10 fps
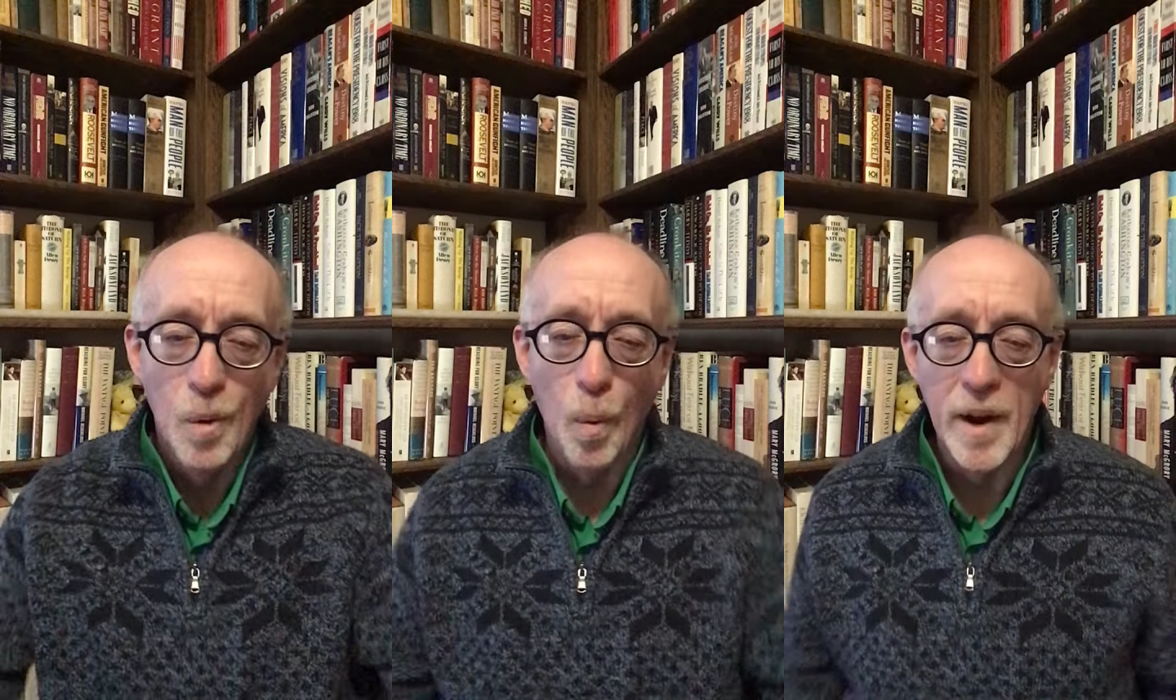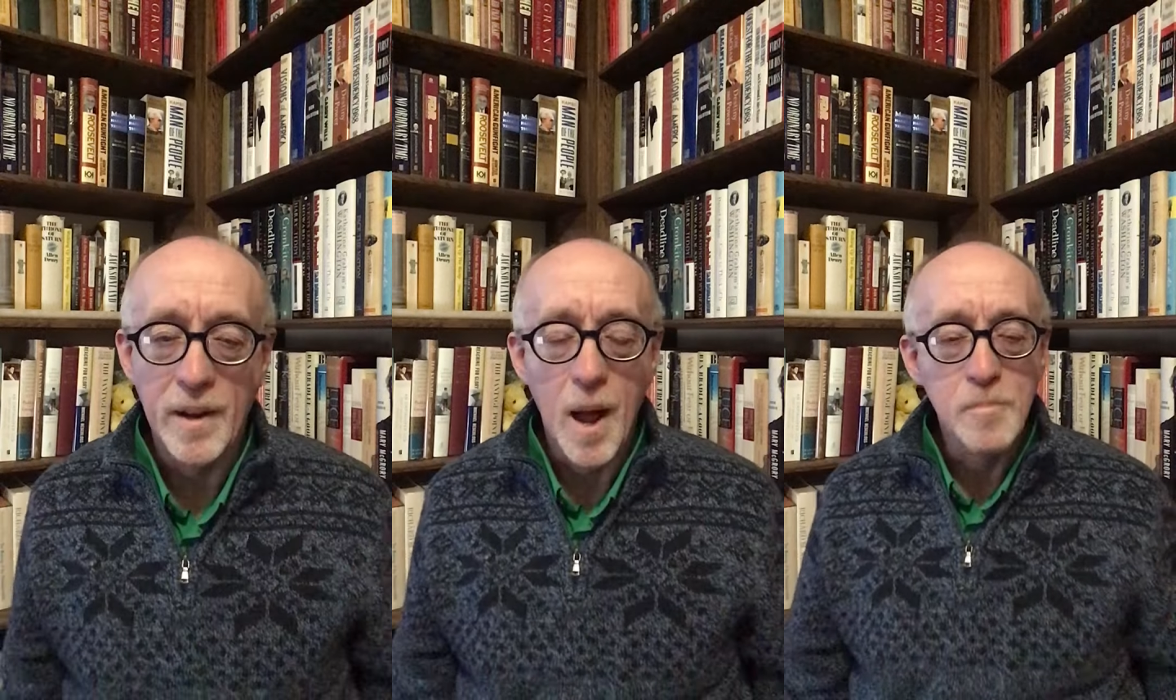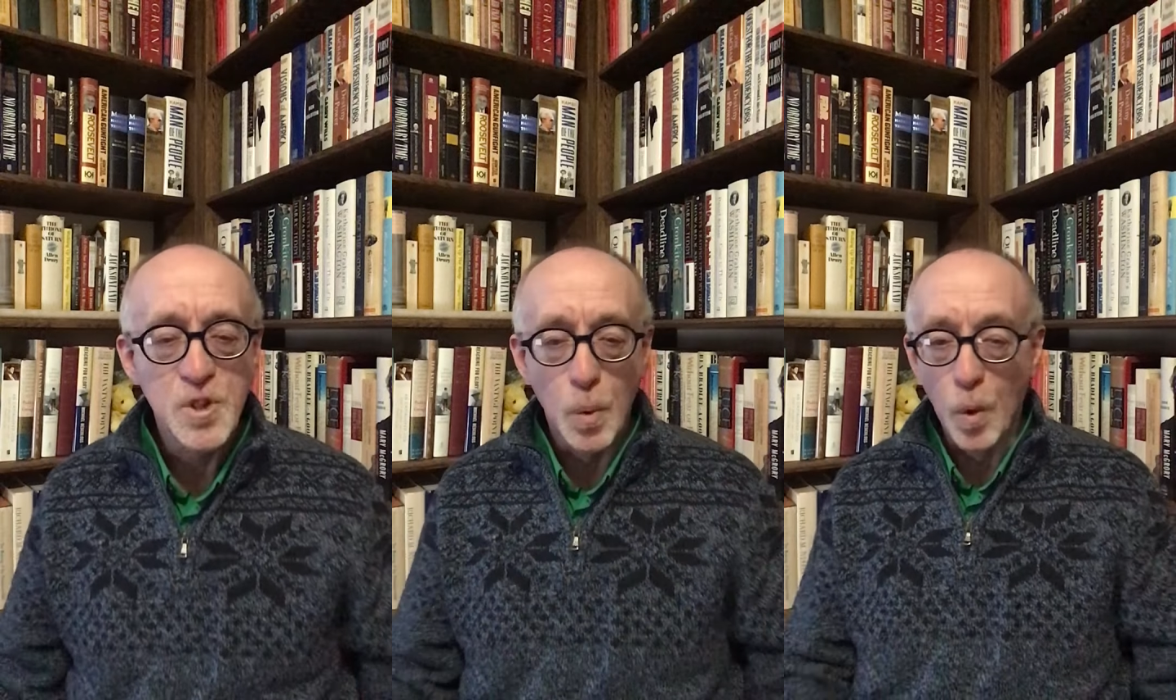when it
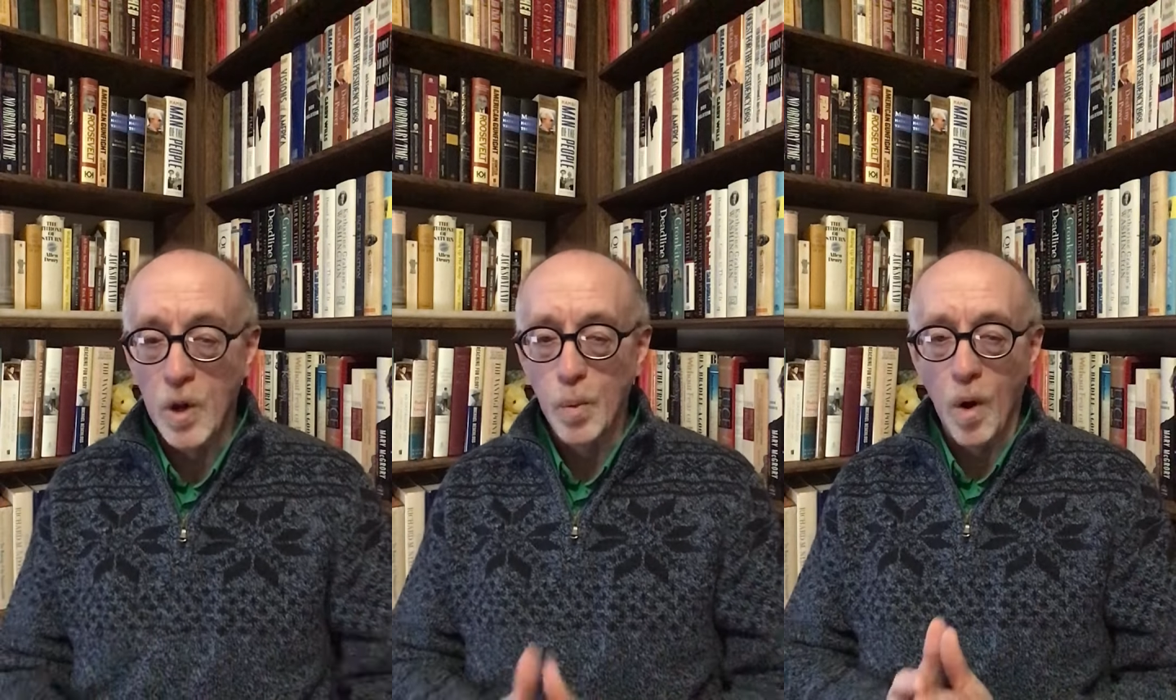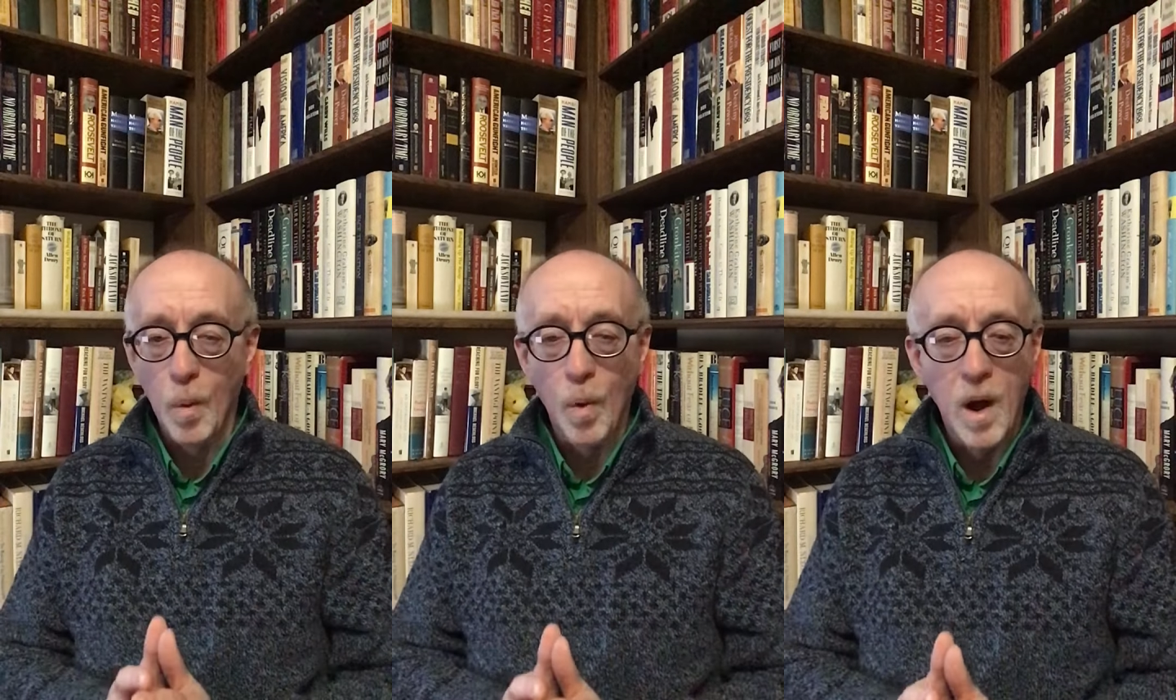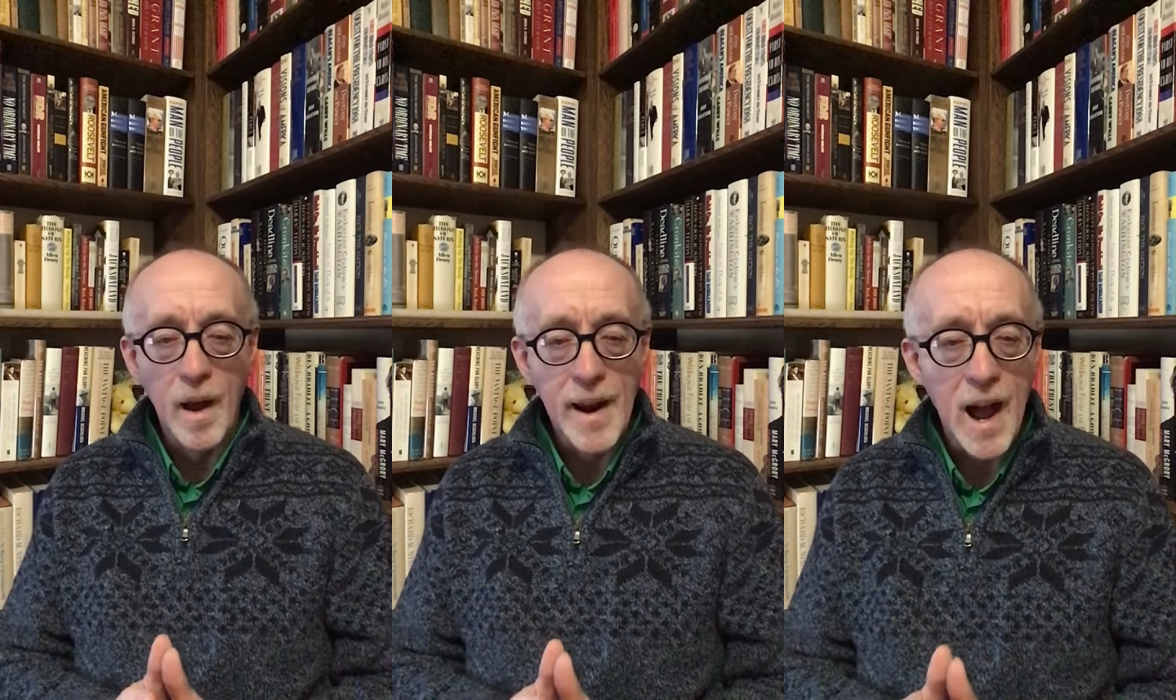comes to World War One,